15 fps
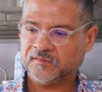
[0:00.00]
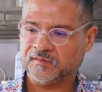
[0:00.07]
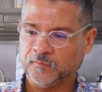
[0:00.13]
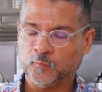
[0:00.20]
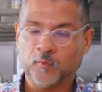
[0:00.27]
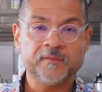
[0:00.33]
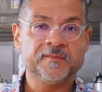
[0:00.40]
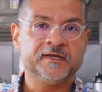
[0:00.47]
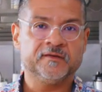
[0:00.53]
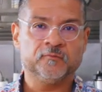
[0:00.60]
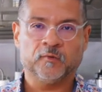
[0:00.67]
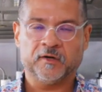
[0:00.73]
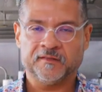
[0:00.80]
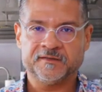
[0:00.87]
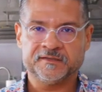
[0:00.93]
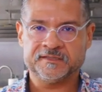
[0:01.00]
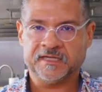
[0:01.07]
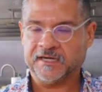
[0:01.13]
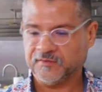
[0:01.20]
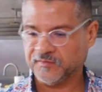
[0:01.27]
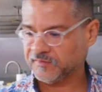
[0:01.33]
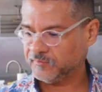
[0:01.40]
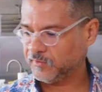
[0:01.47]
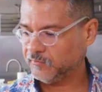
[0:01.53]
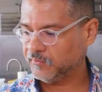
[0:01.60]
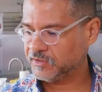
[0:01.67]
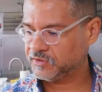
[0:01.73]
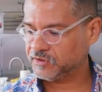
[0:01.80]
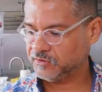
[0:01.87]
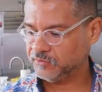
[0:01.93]
some women at one of the diners that we
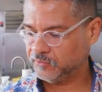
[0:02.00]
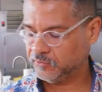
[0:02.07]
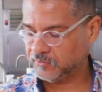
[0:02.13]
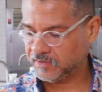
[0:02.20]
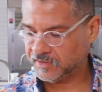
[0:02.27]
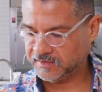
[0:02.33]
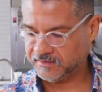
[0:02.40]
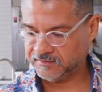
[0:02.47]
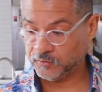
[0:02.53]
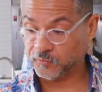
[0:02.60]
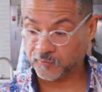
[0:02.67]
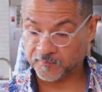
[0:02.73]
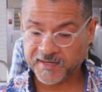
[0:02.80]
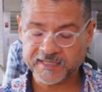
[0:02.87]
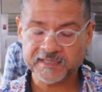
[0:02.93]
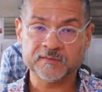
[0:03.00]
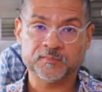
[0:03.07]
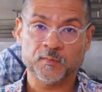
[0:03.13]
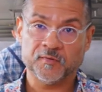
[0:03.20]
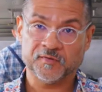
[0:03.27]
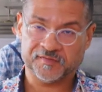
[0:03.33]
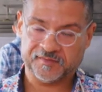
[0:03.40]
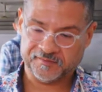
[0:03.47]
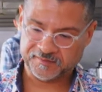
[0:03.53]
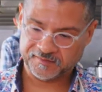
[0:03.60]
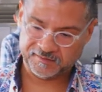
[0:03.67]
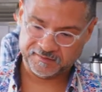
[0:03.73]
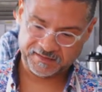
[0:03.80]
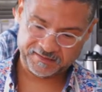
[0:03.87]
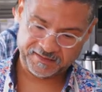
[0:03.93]
went to who were making the
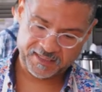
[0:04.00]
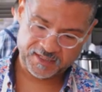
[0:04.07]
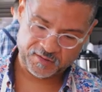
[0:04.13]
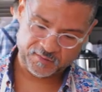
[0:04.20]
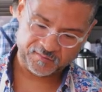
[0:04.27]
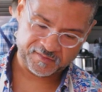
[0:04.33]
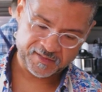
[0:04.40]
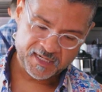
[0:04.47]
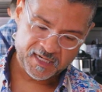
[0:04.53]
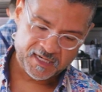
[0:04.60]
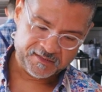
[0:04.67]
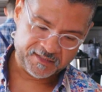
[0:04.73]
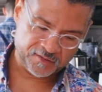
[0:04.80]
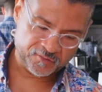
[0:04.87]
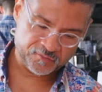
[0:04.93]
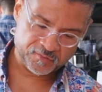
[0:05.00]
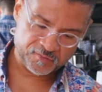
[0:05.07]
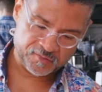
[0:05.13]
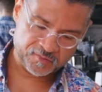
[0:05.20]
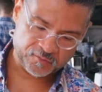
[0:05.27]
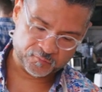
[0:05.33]
pupusas that they use. They don't